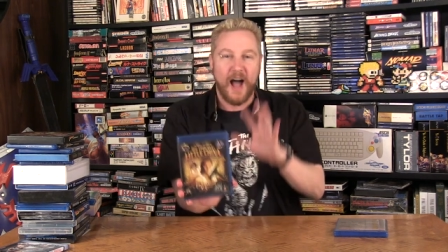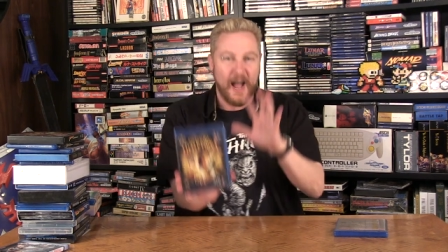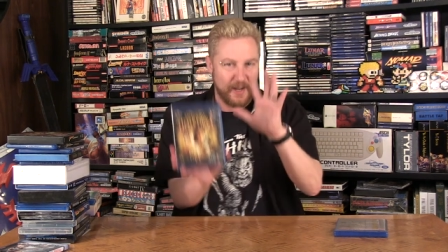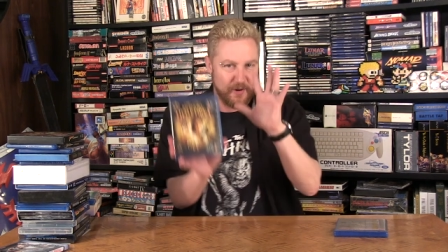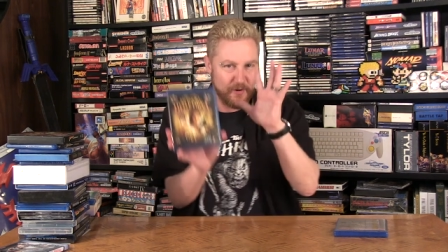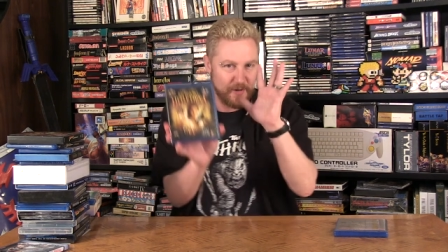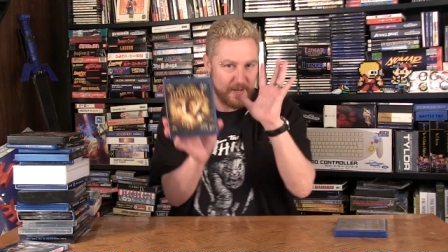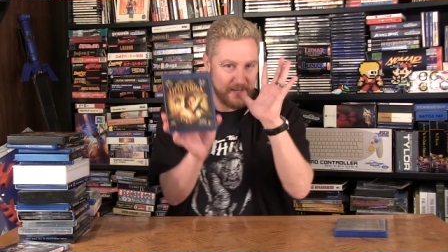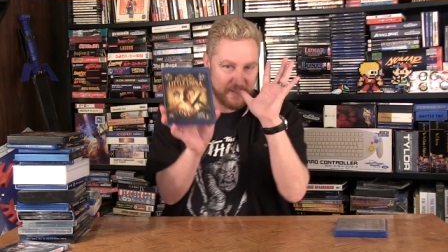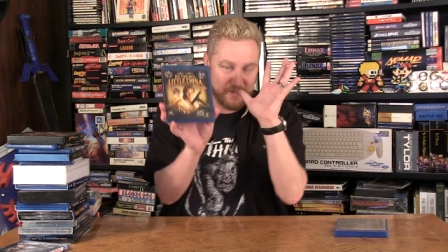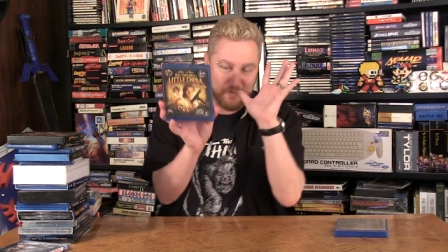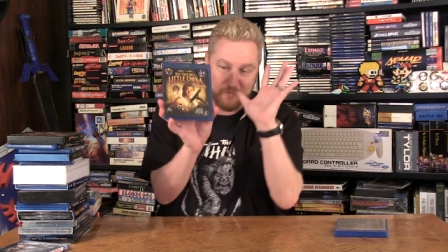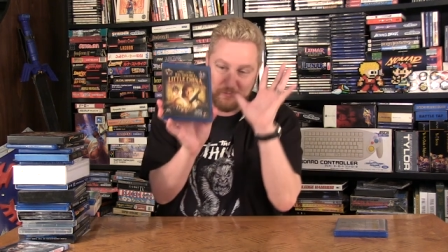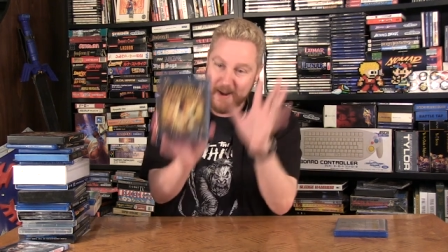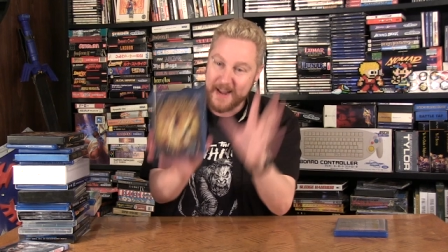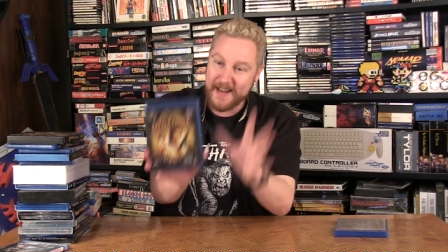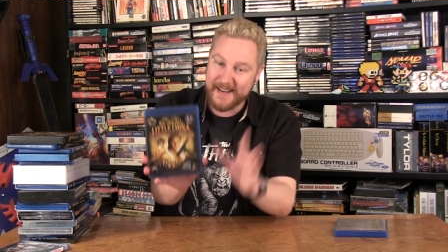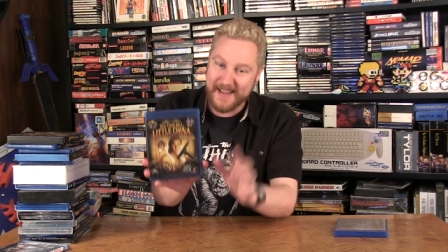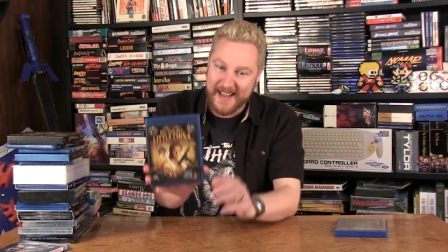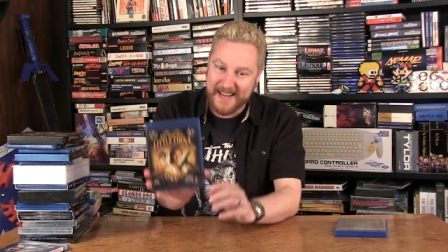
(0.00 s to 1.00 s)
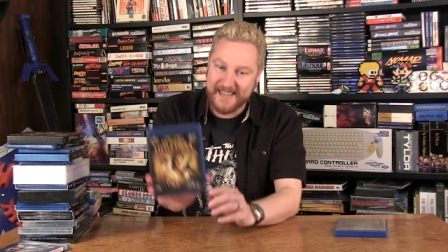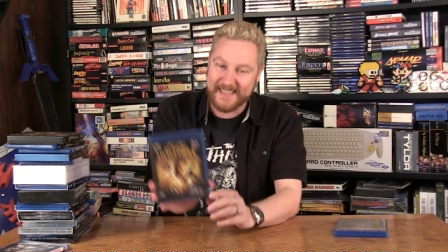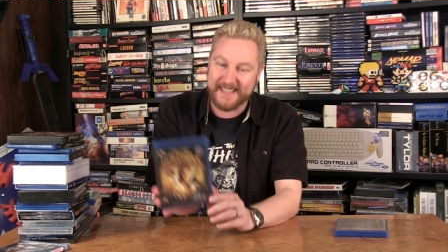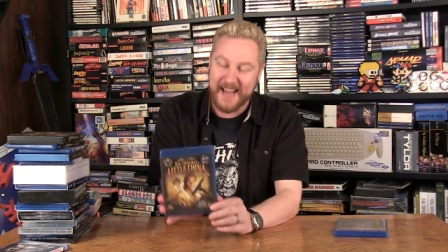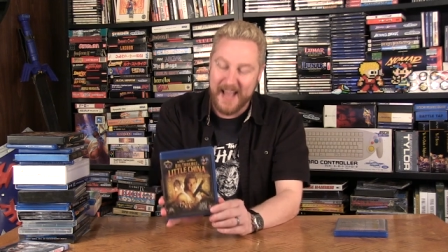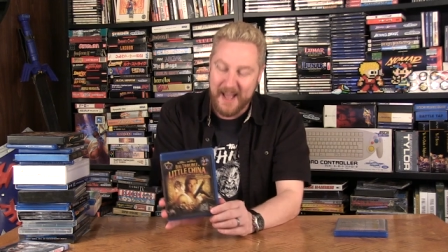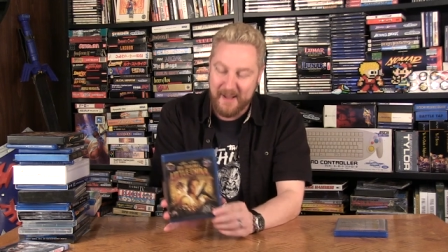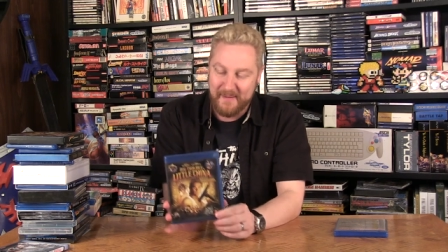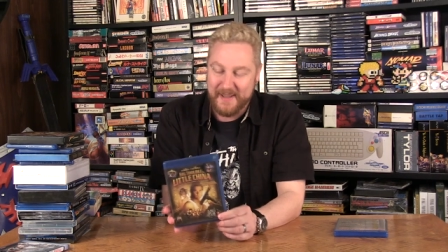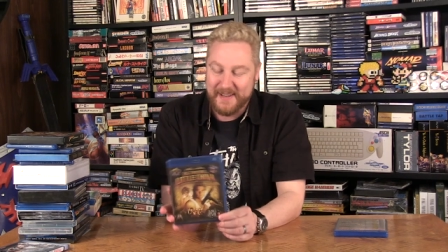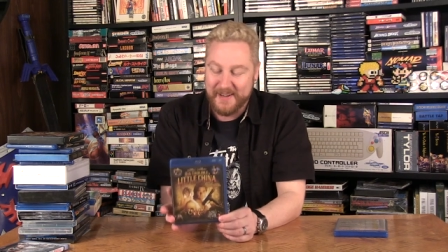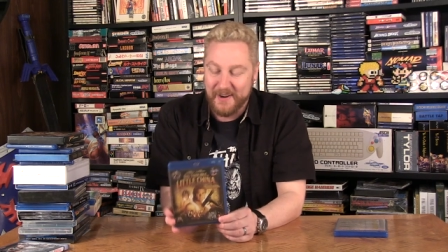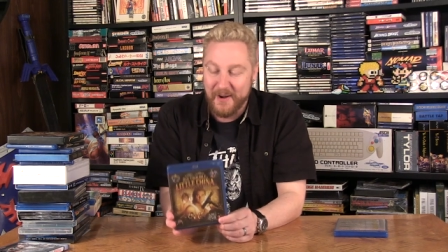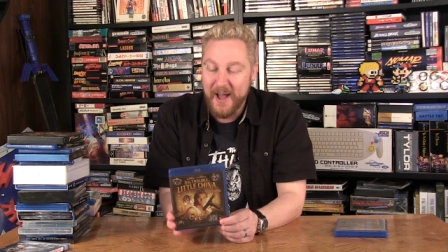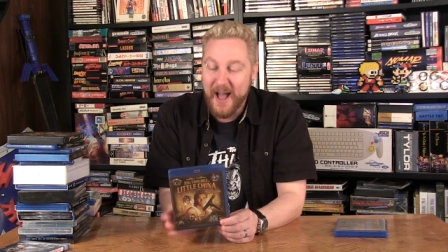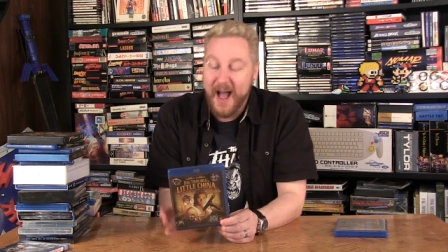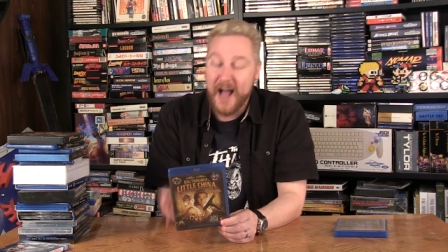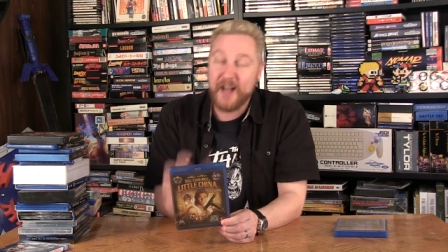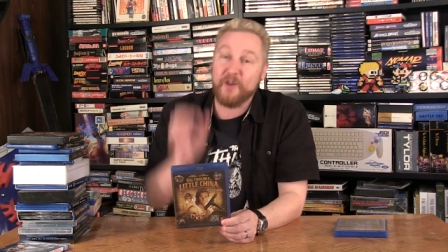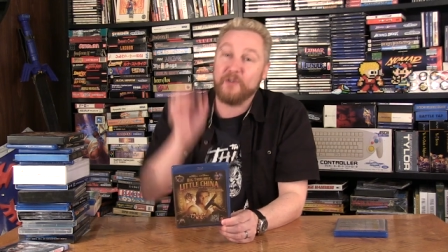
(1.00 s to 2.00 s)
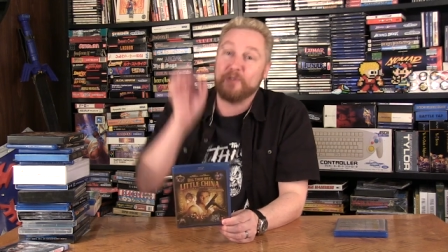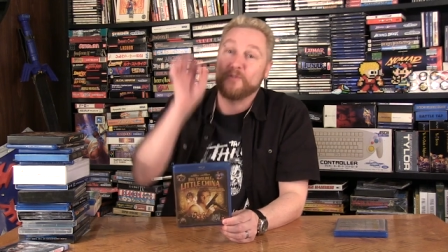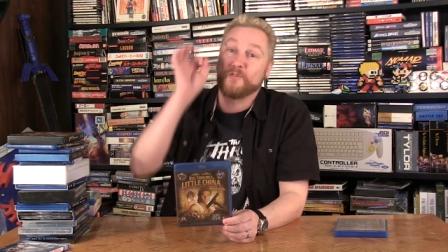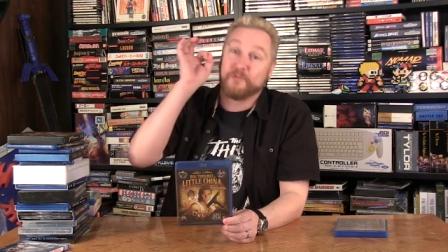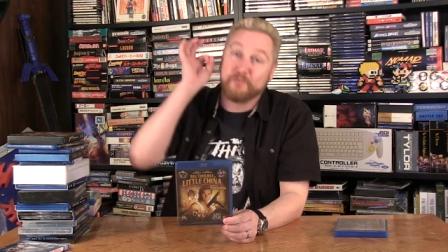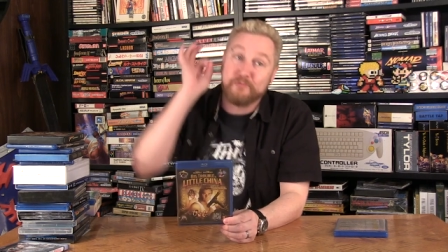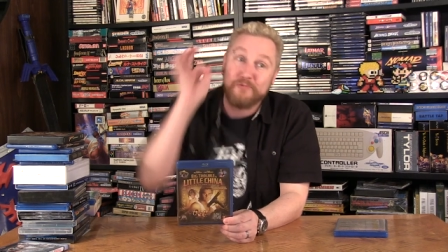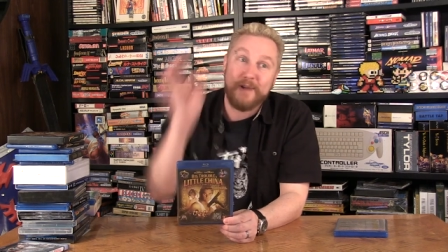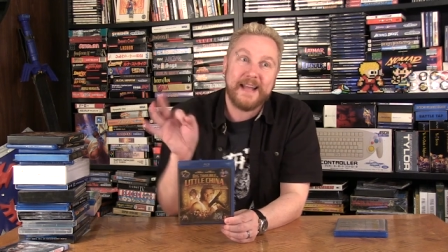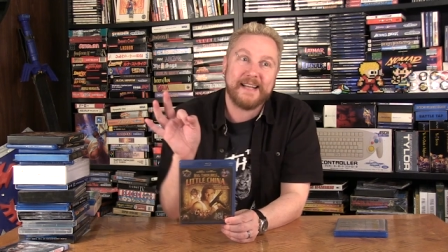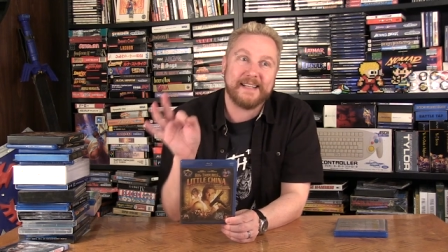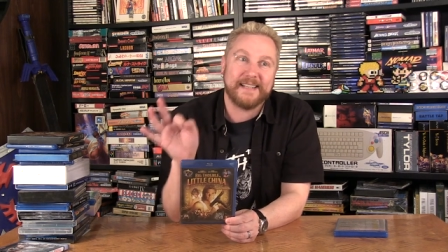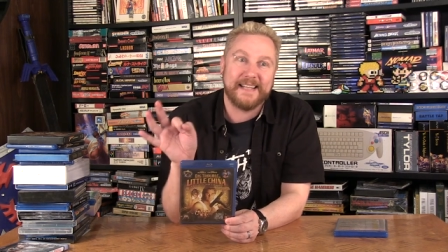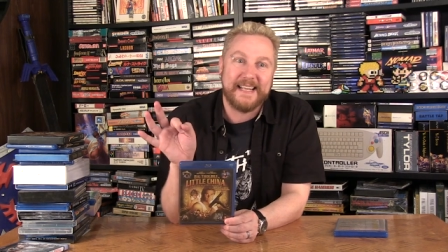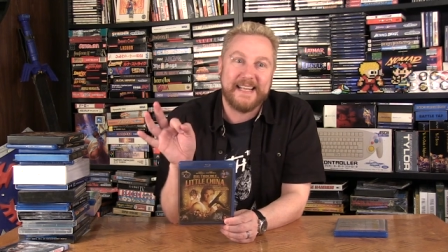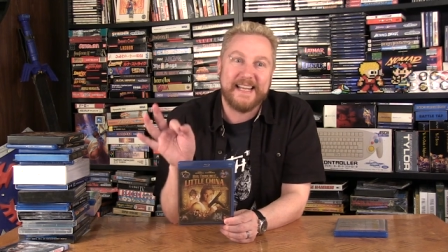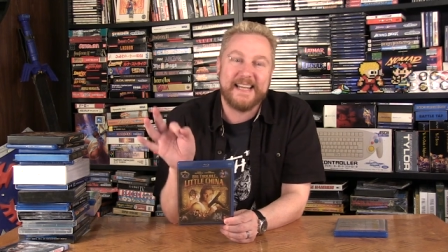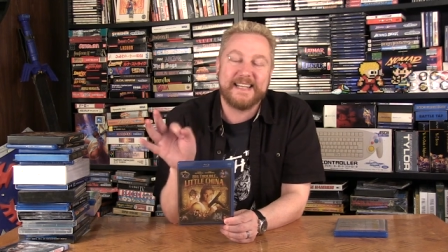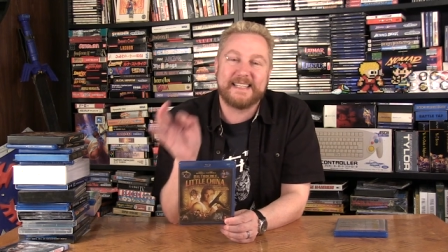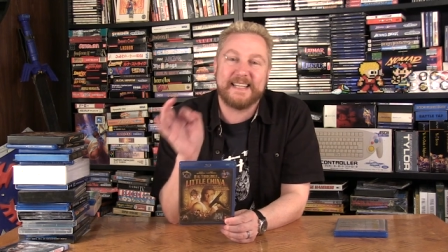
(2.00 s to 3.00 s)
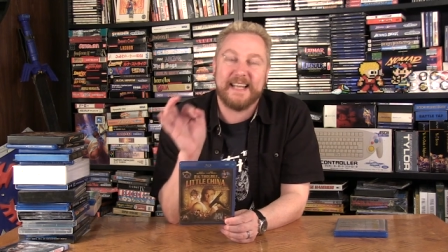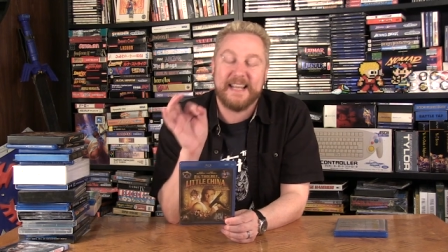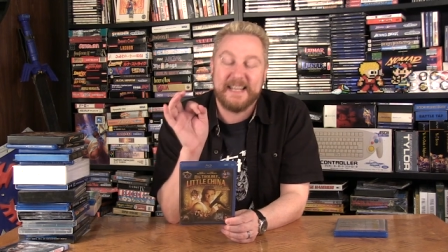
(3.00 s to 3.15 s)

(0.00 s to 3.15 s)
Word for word: I go into great in depth, you know, I go greatly in,